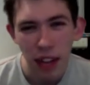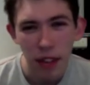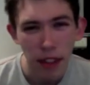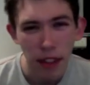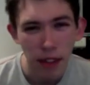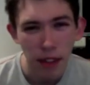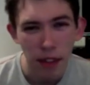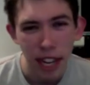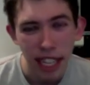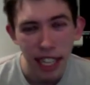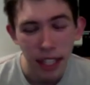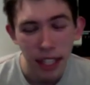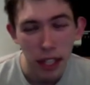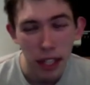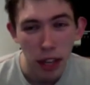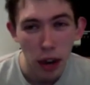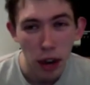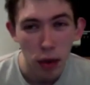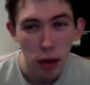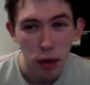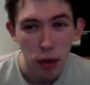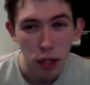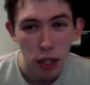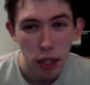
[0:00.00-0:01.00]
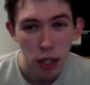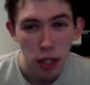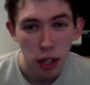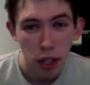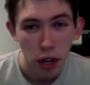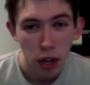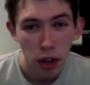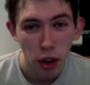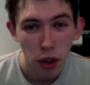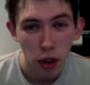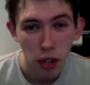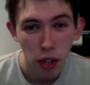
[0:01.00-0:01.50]
Of, they released Ghost
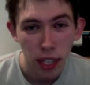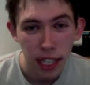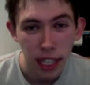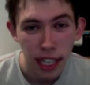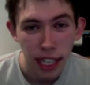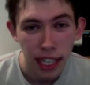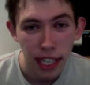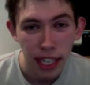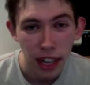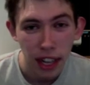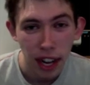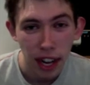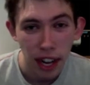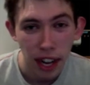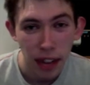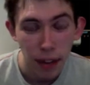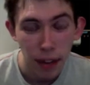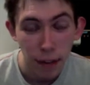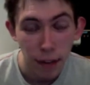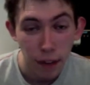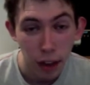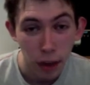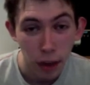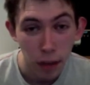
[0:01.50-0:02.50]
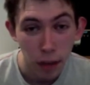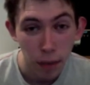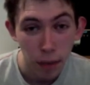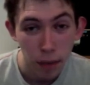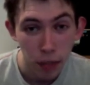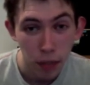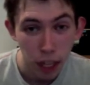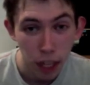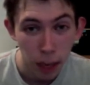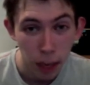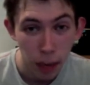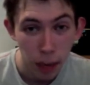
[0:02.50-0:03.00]
on the CDI, the film,
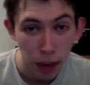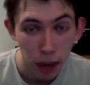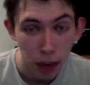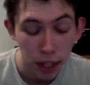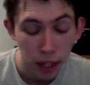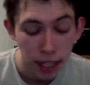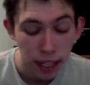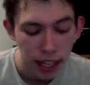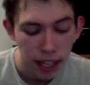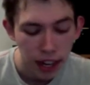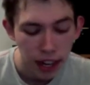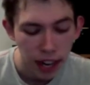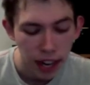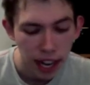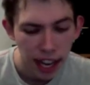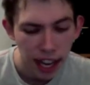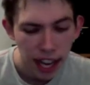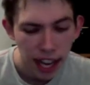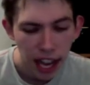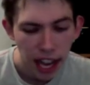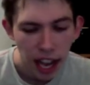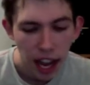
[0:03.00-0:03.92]
so you could play it on the CDI,